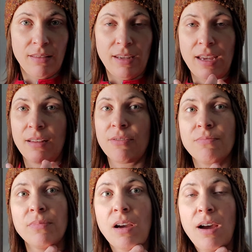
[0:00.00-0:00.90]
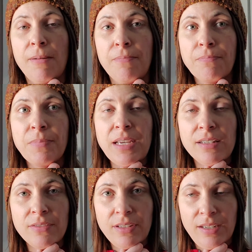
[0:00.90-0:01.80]
Like um,
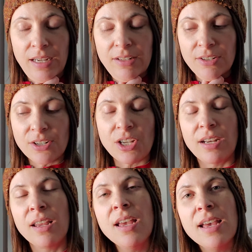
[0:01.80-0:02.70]
because of the exertion.